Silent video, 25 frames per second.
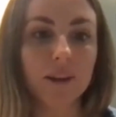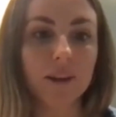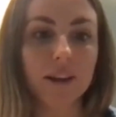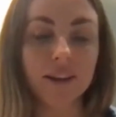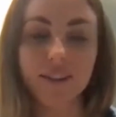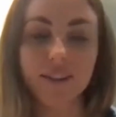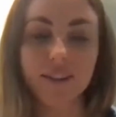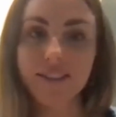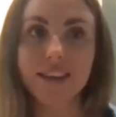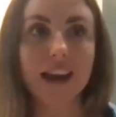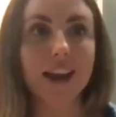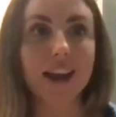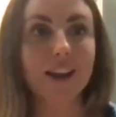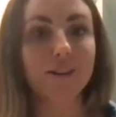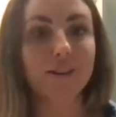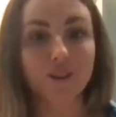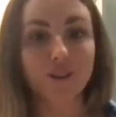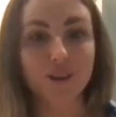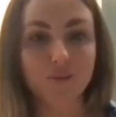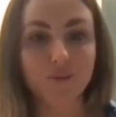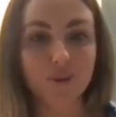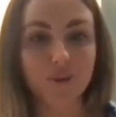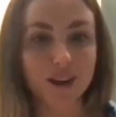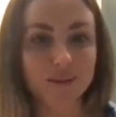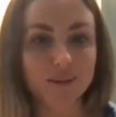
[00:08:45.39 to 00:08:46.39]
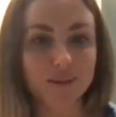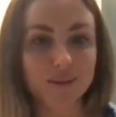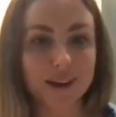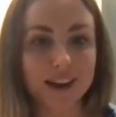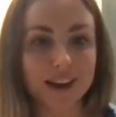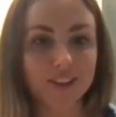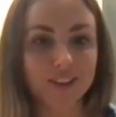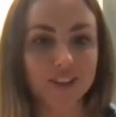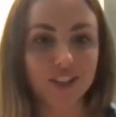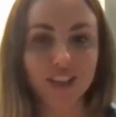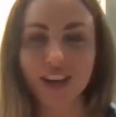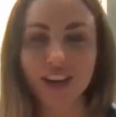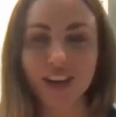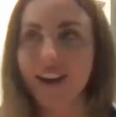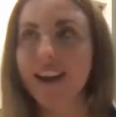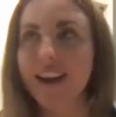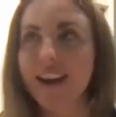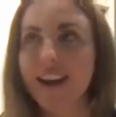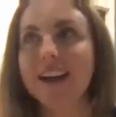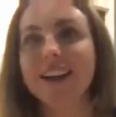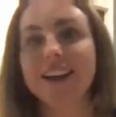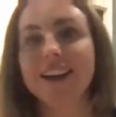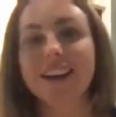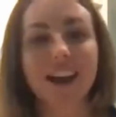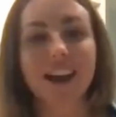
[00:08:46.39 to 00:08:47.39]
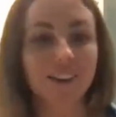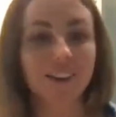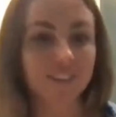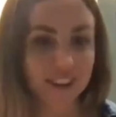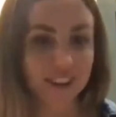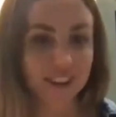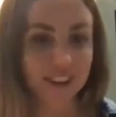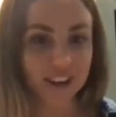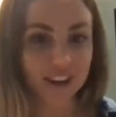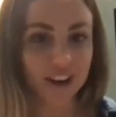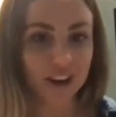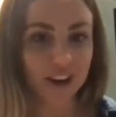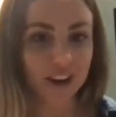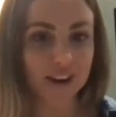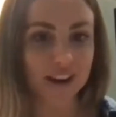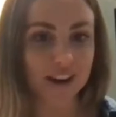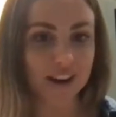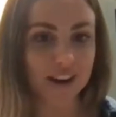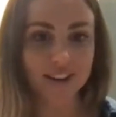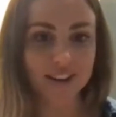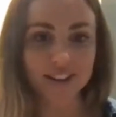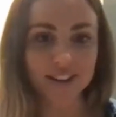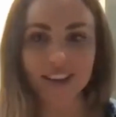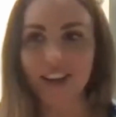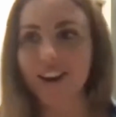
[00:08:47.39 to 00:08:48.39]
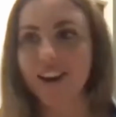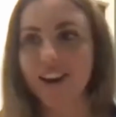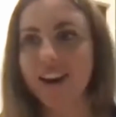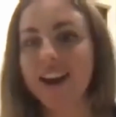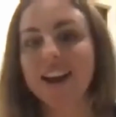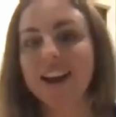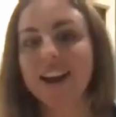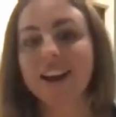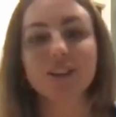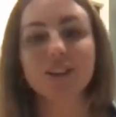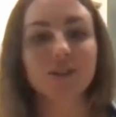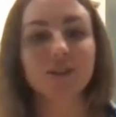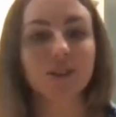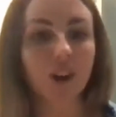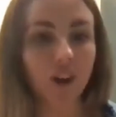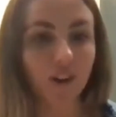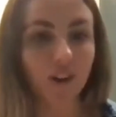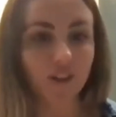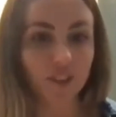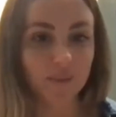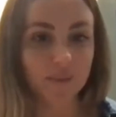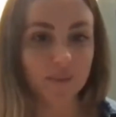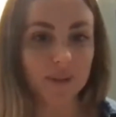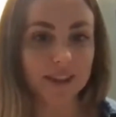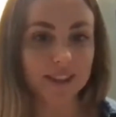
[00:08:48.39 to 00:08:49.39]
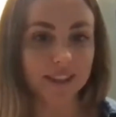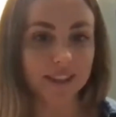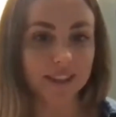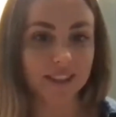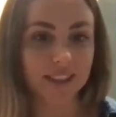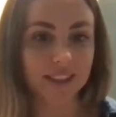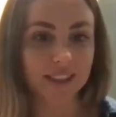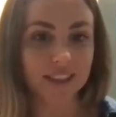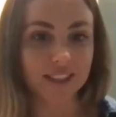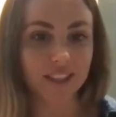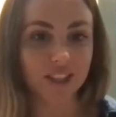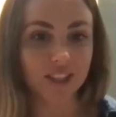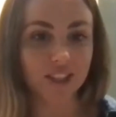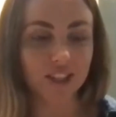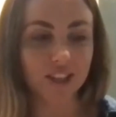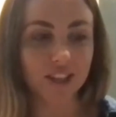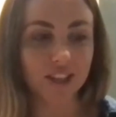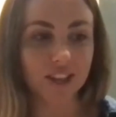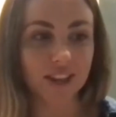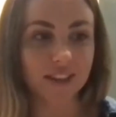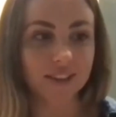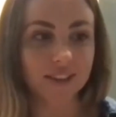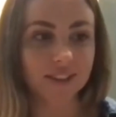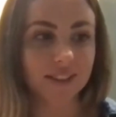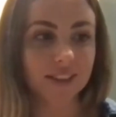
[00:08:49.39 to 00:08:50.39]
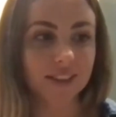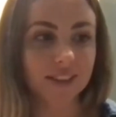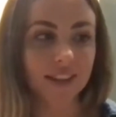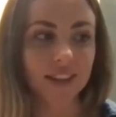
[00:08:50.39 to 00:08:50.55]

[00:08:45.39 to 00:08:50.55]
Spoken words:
aside from working behind the chair and having a co-hair designer and doing all the amazing things that she does.